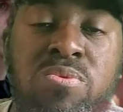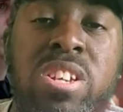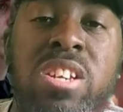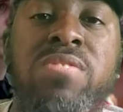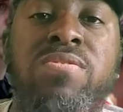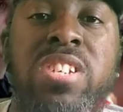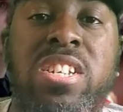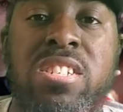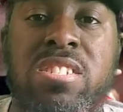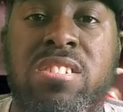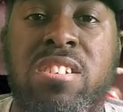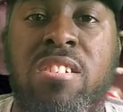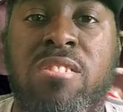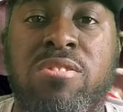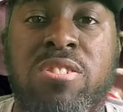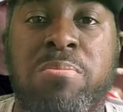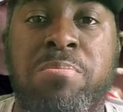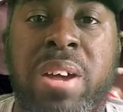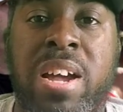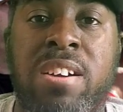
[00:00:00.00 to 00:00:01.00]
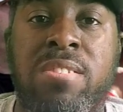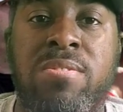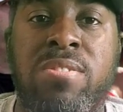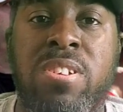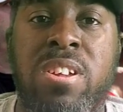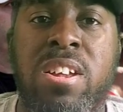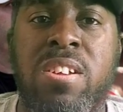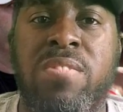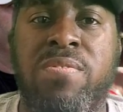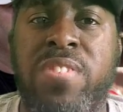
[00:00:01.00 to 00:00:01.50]
we just talked about,
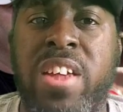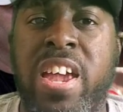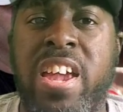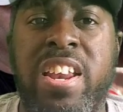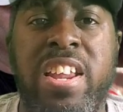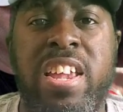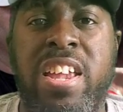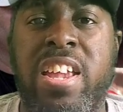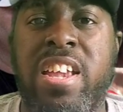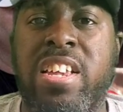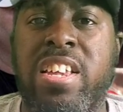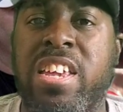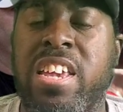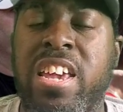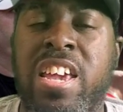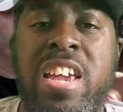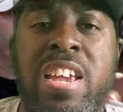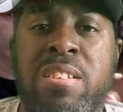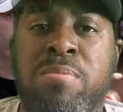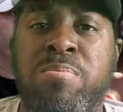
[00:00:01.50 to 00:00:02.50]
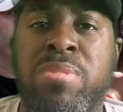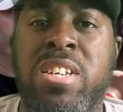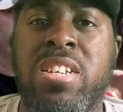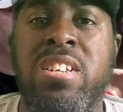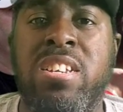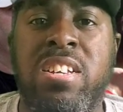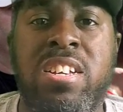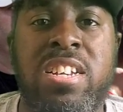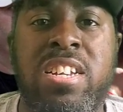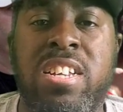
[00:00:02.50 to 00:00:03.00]
that it can't
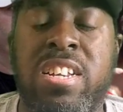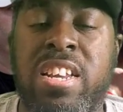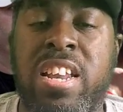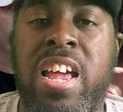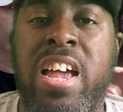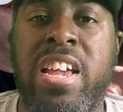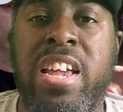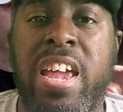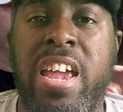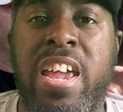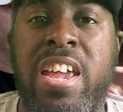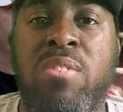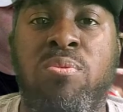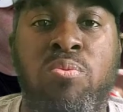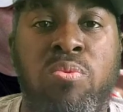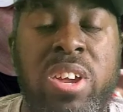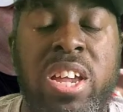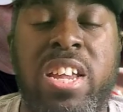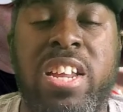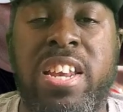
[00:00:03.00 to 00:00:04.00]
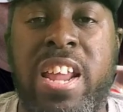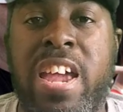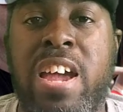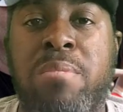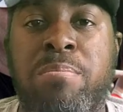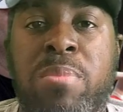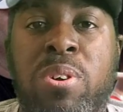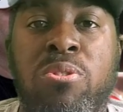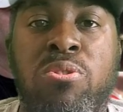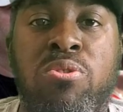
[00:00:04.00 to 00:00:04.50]
be looking like a win now
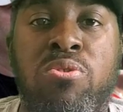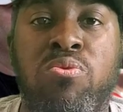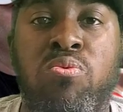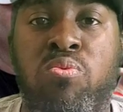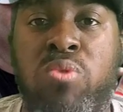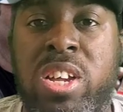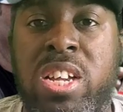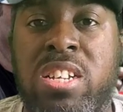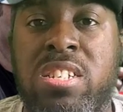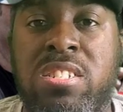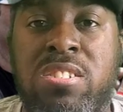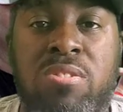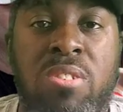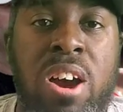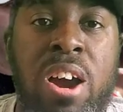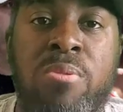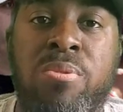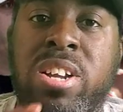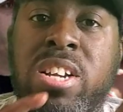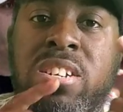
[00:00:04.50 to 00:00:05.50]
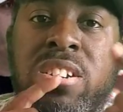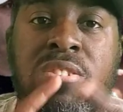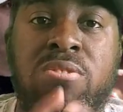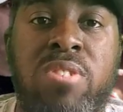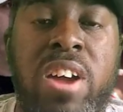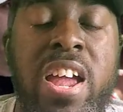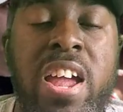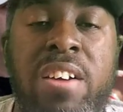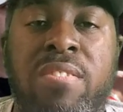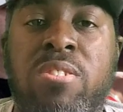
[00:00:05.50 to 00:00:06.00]
mode when you already
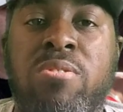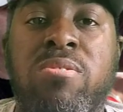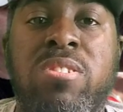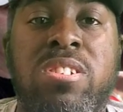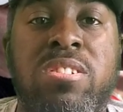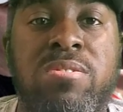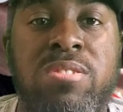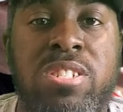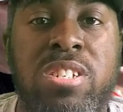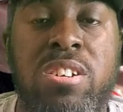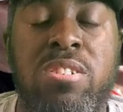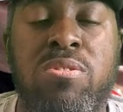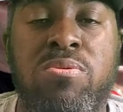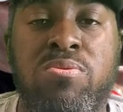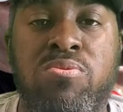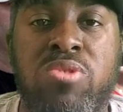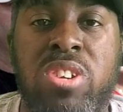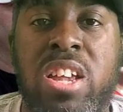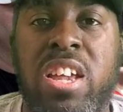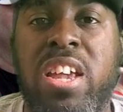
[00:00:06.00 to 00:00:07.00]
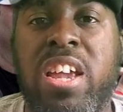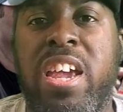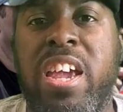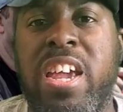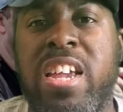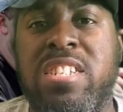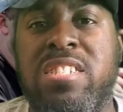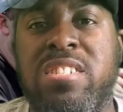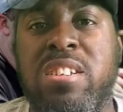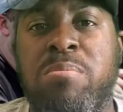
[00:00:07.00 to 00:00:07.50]
don't have Julio Jones,
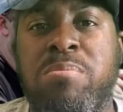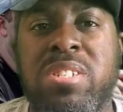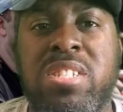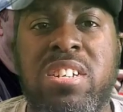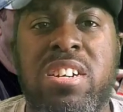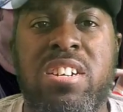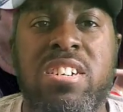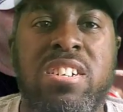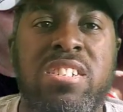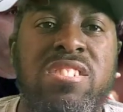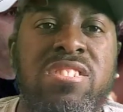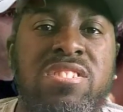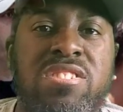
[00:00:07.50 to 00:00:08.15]
and some of the other